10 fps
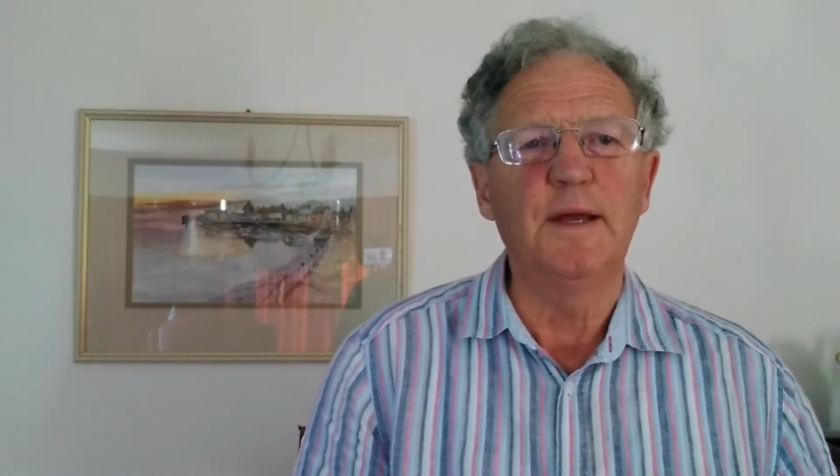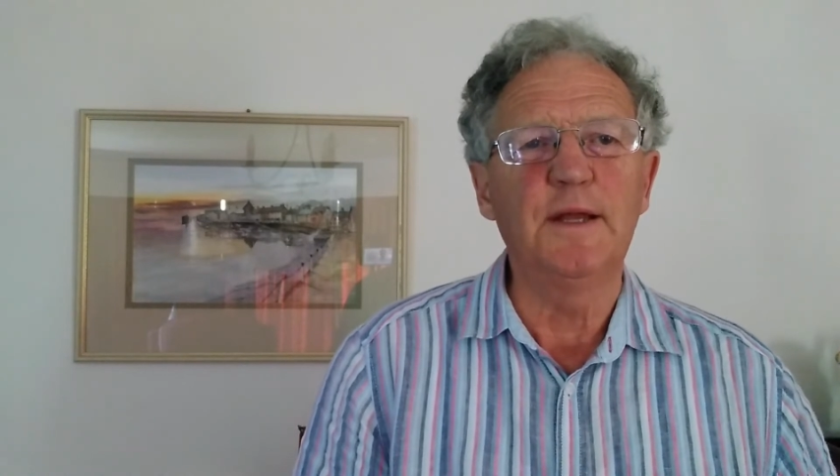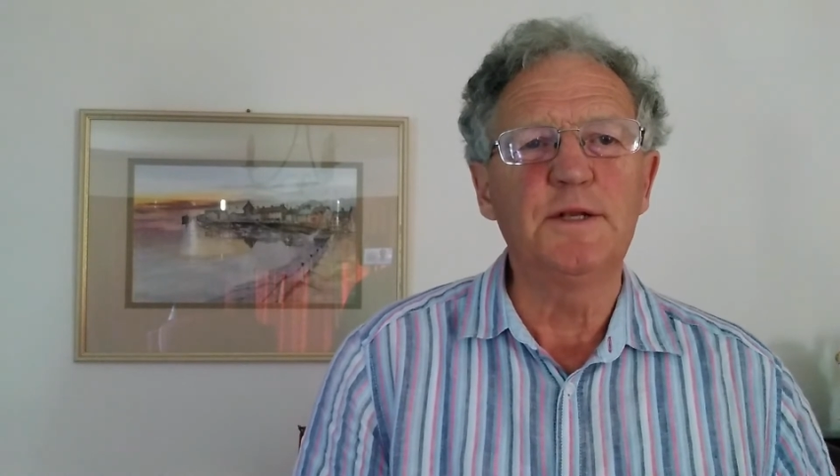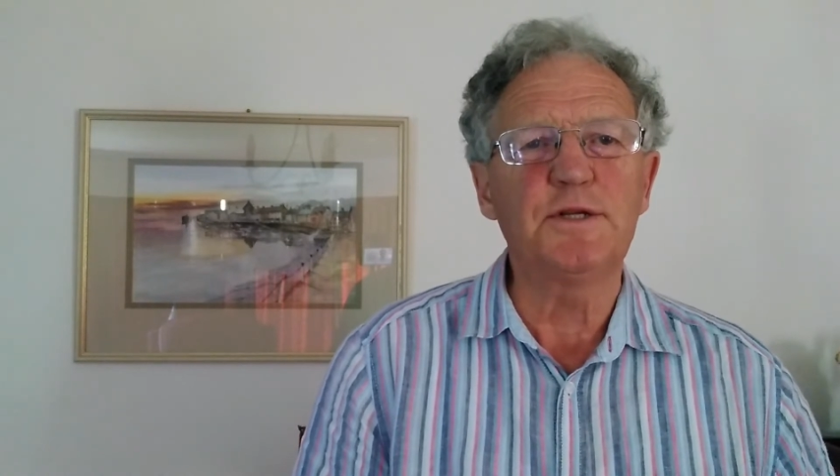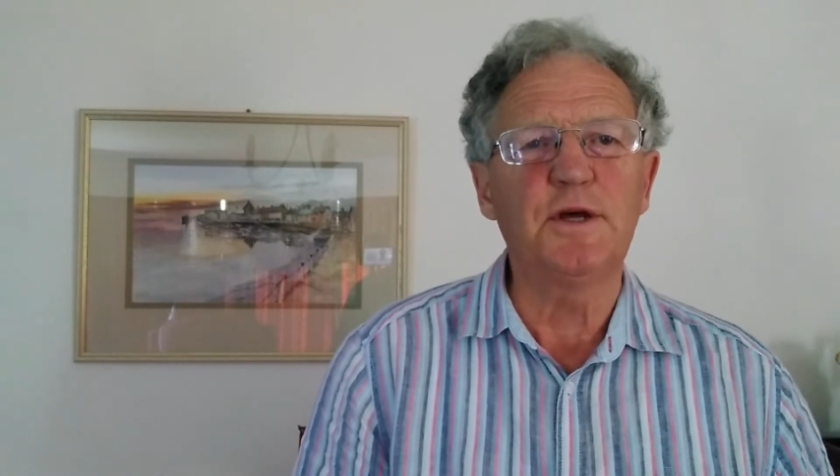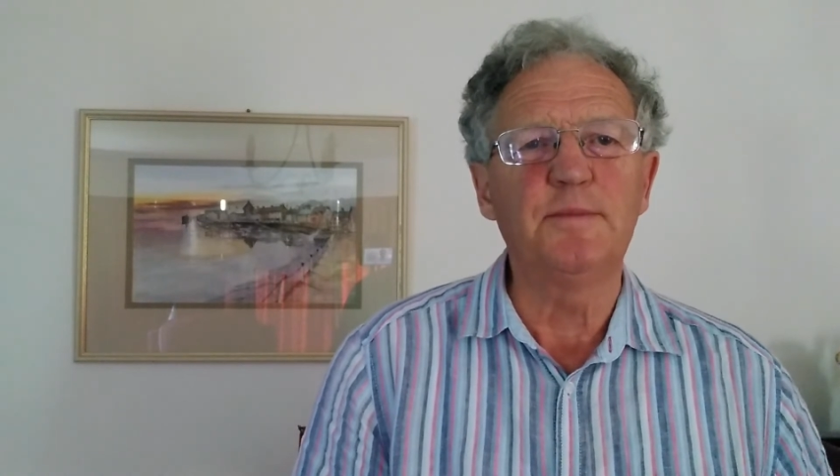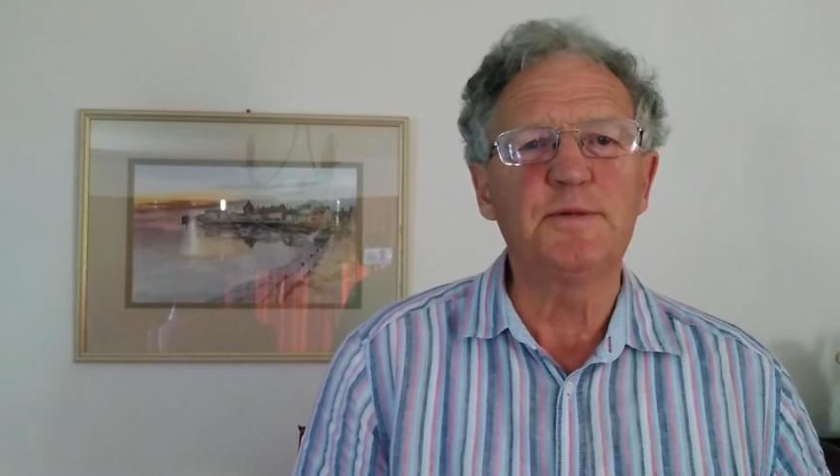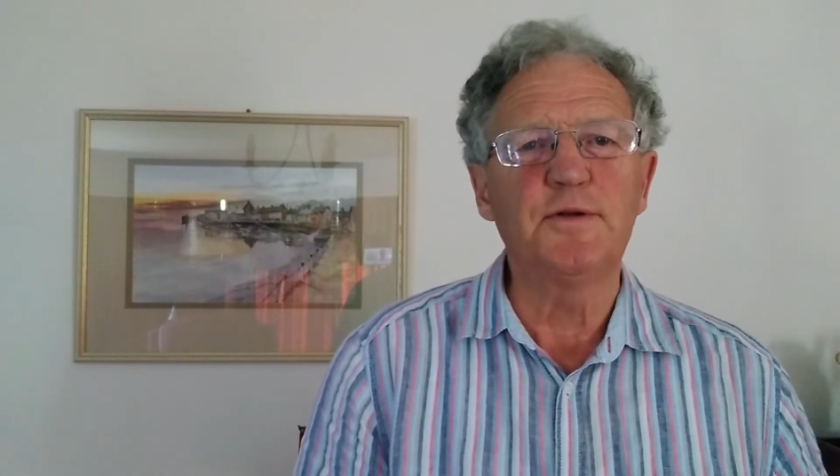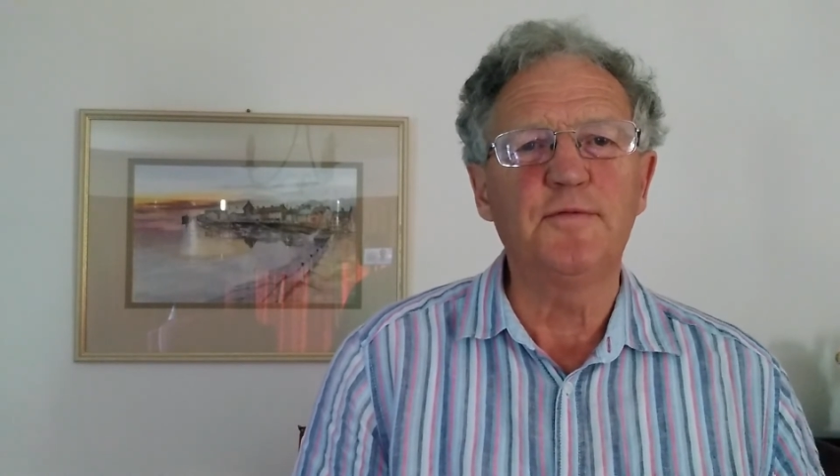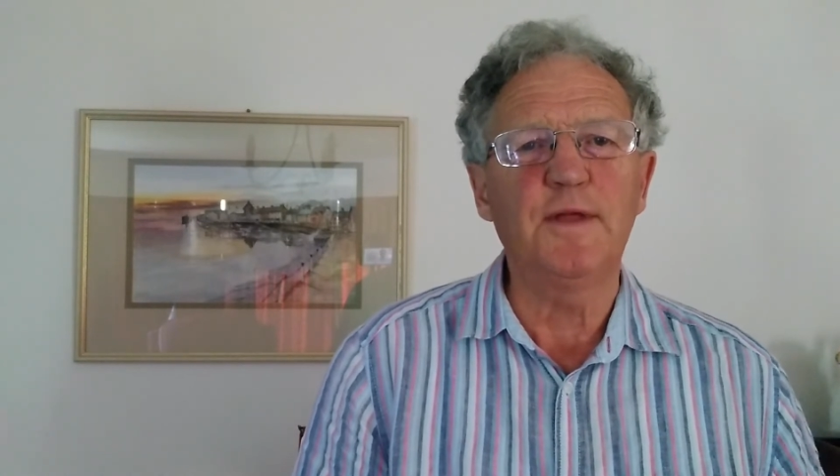in
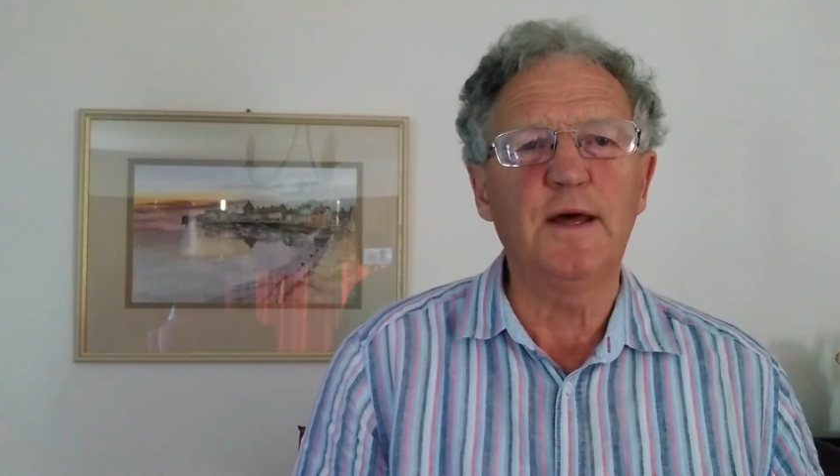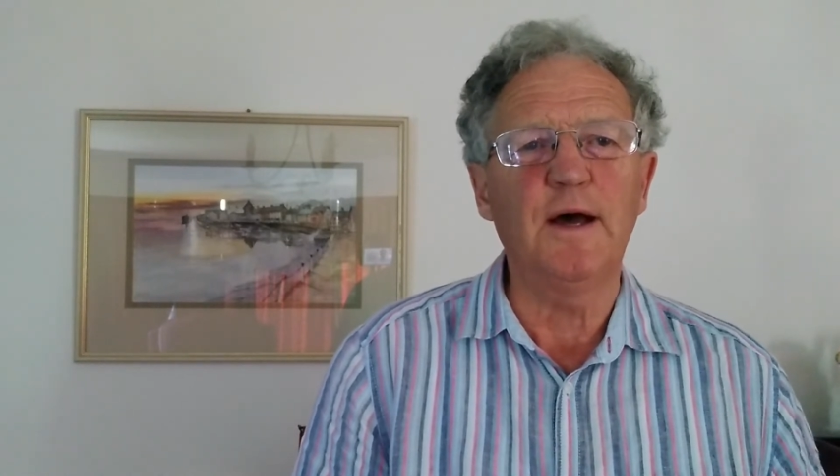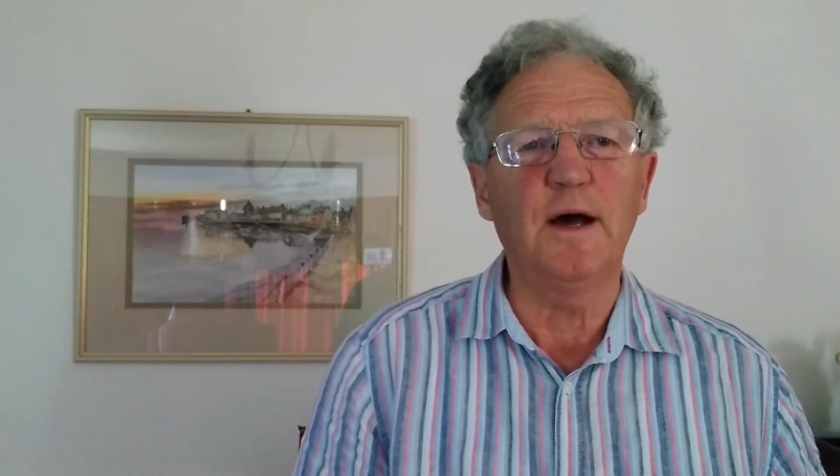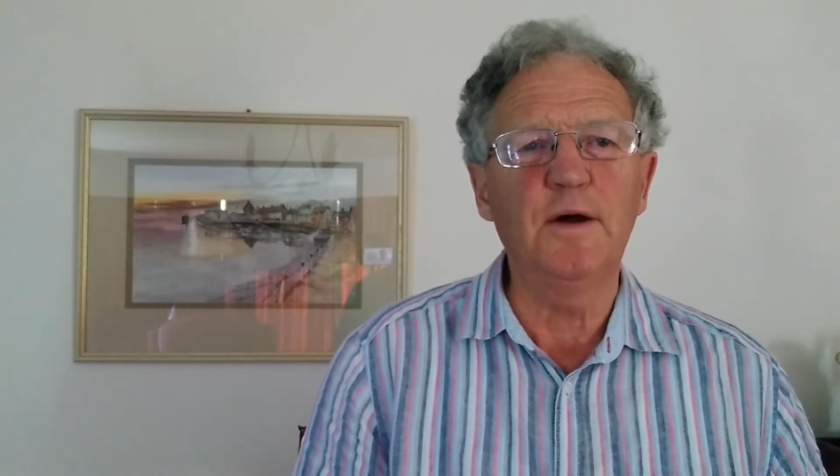terms of their